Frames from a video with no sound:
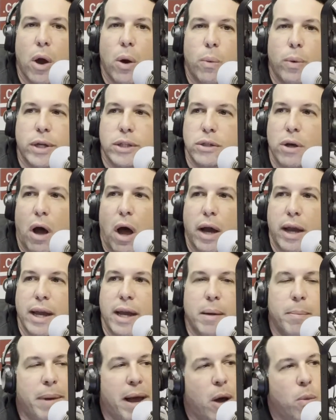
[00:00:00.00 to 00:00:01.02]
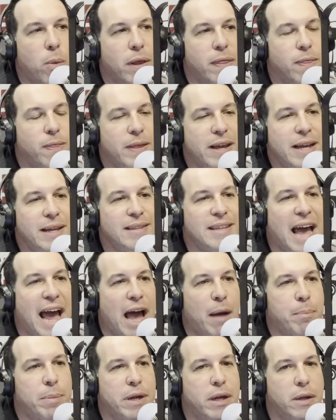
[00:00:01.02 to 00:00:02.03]
we're talking about when things
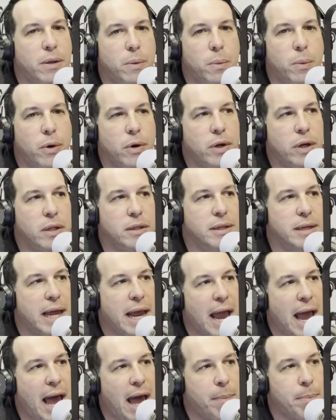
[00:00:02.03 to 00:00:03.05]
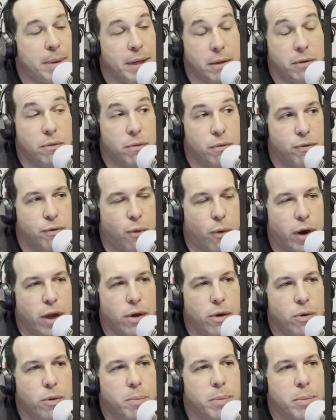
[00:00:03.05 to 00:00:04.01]
happen in the world and they happen for you,